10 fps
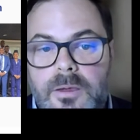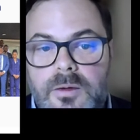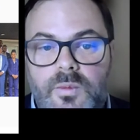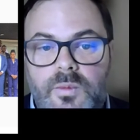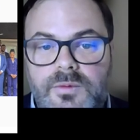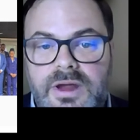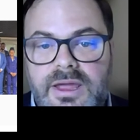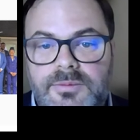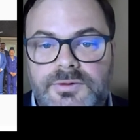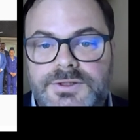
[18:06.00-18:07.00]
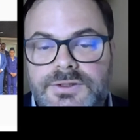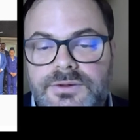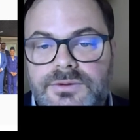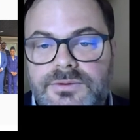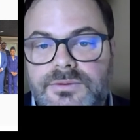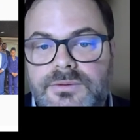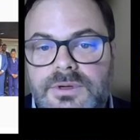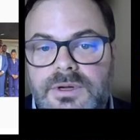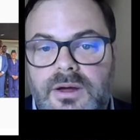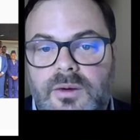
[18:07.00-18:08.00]
we were able
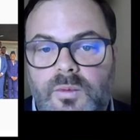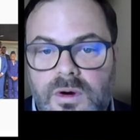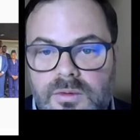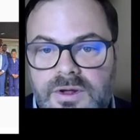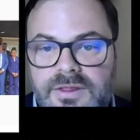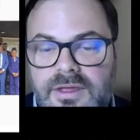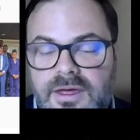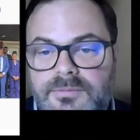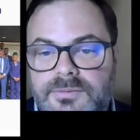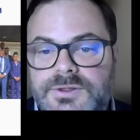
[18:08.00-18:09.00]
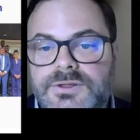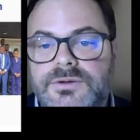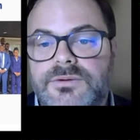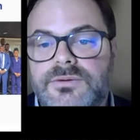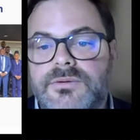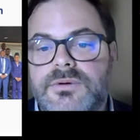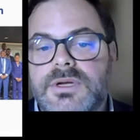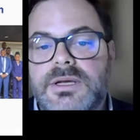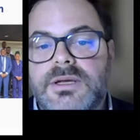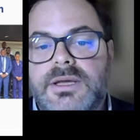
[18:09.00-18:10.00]
to work with them to
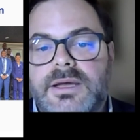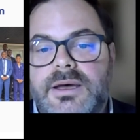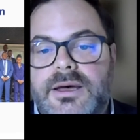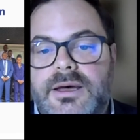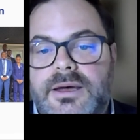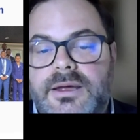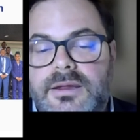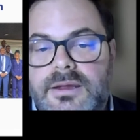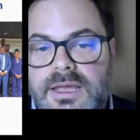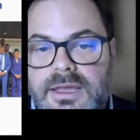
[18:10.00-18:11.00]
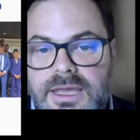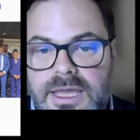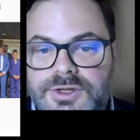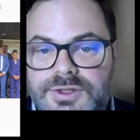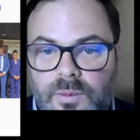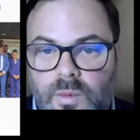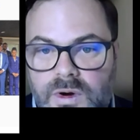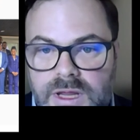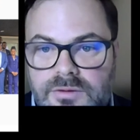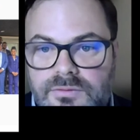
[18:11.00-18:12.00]
engage the
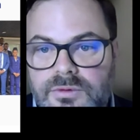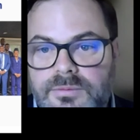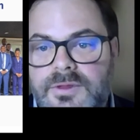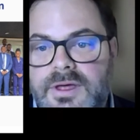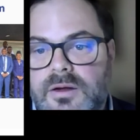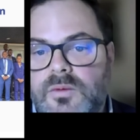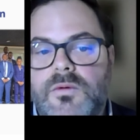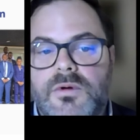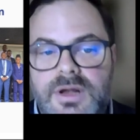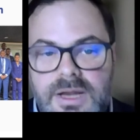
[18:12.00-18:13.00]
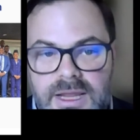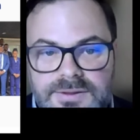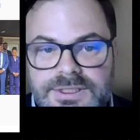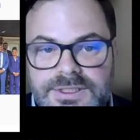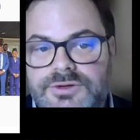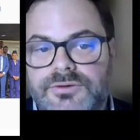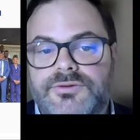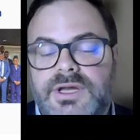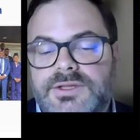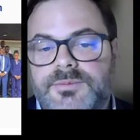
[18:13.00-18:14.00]
working group that coordinates digital
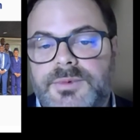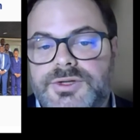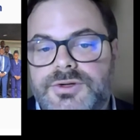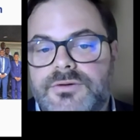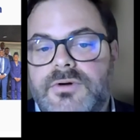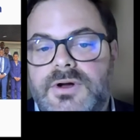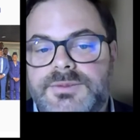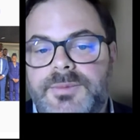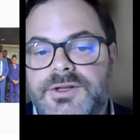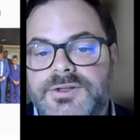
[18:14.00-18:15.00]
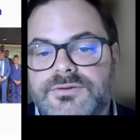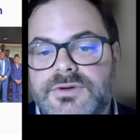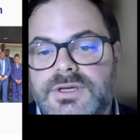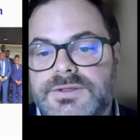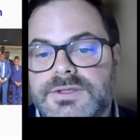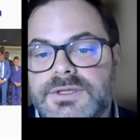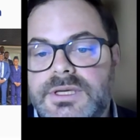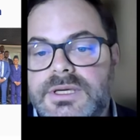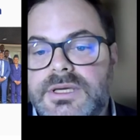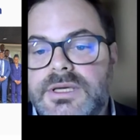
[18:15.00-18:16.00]
transformation across ministries
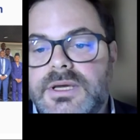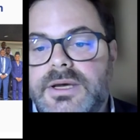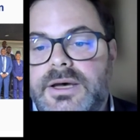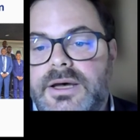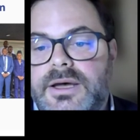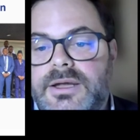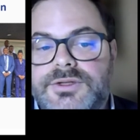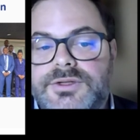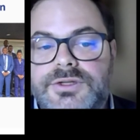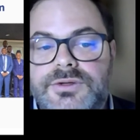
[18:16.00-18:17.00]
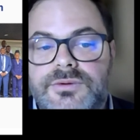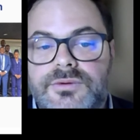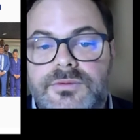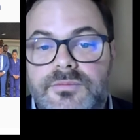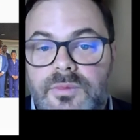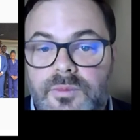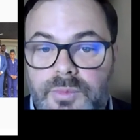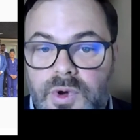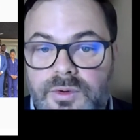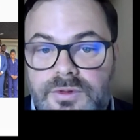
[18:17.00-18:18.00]
to
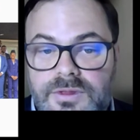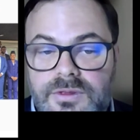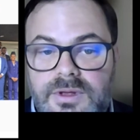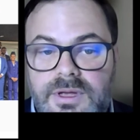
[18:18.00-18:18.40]
both